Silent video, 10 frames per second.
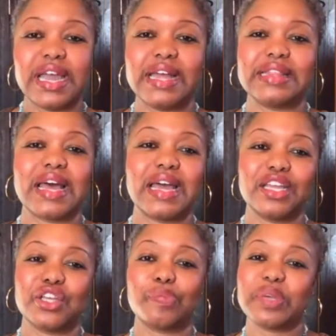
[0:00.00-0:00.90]
and
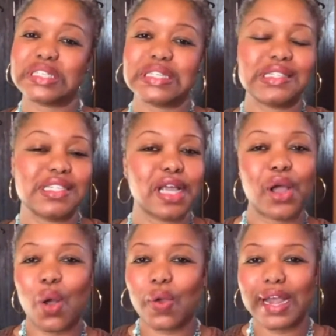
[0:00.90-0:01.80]
that your business
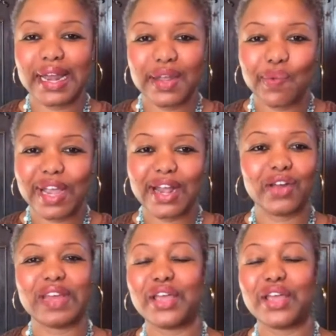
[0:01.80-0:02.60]
isn't going anywhere,